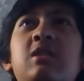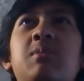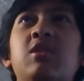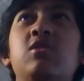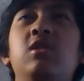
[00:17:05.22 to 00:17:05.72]

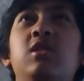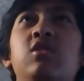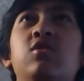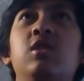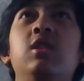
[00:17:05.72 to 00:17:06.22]
especially in
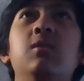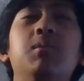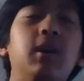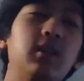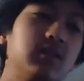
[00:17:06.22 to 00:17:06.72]
the train.
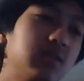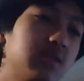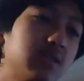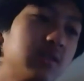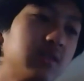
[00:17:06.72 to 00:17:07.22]
But
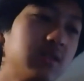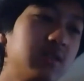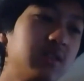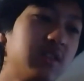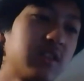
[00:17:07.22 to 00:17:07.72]

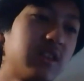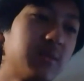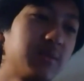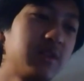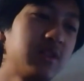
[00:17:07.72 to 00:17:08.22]
in a
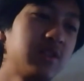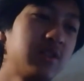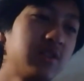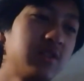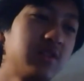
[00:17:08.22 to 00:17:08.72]

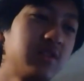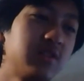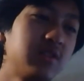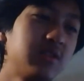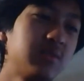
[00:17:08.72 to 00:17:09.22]
competition,
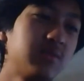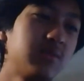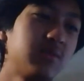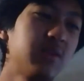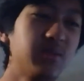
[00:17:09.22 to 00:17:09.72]

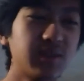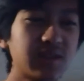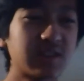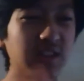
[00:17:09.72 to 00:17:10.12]
well, it works